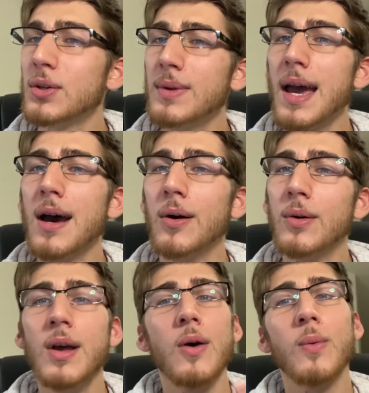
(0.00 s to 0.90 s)
now,
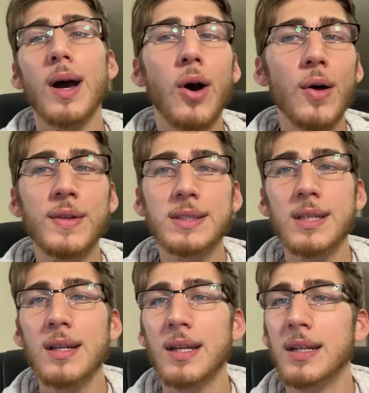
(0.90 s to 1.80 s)
why all of a
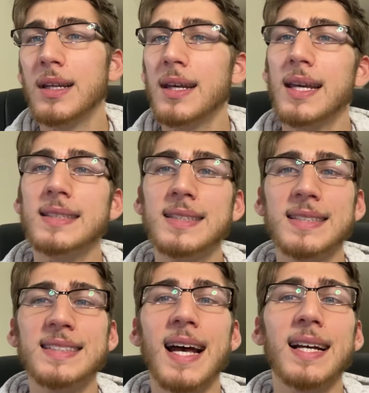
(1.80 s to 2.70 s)
sudden is the
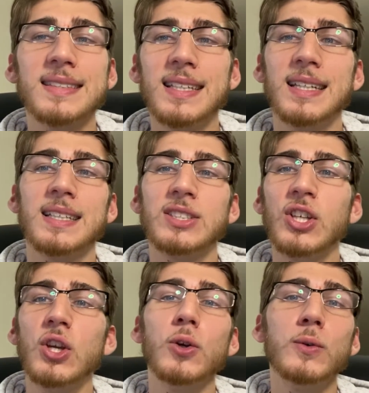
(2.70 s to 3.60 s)
stock seeing this
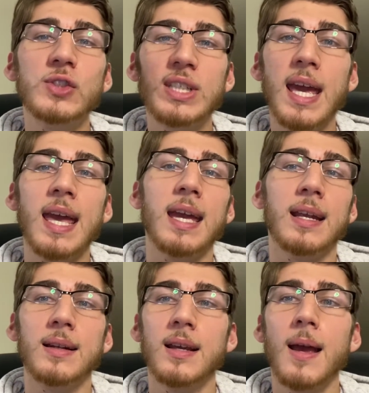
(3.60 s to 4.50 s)
huge
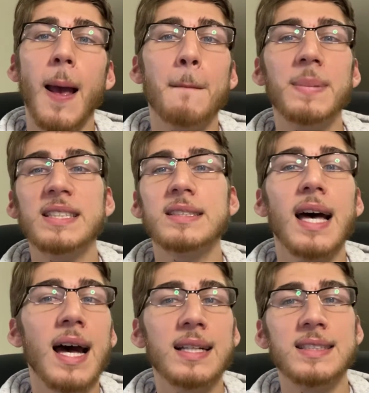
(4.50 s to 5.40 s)
gain
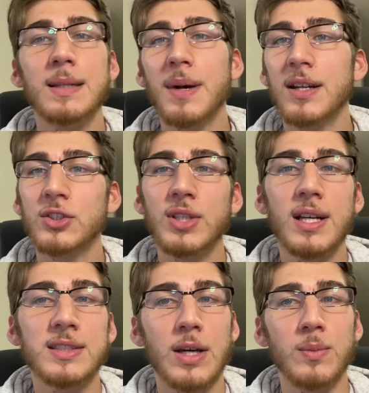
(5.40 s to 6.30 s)
besides the amount of
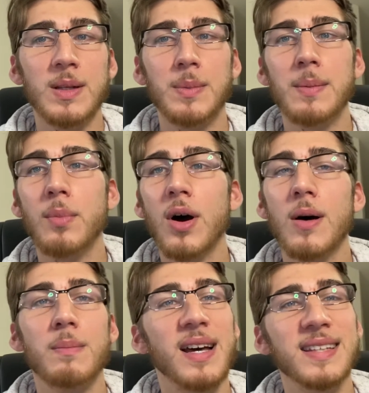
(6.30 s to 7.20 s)
shares that will need to be
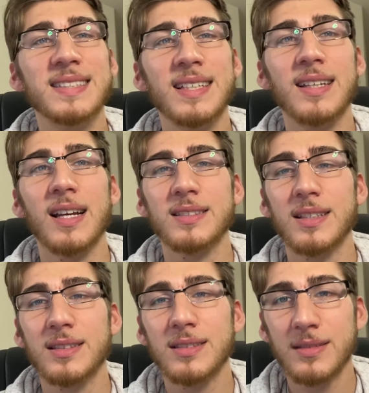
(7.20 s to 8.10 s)
bought by these
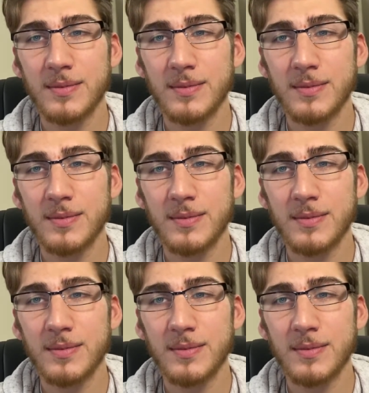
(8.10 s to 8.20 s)
indexes?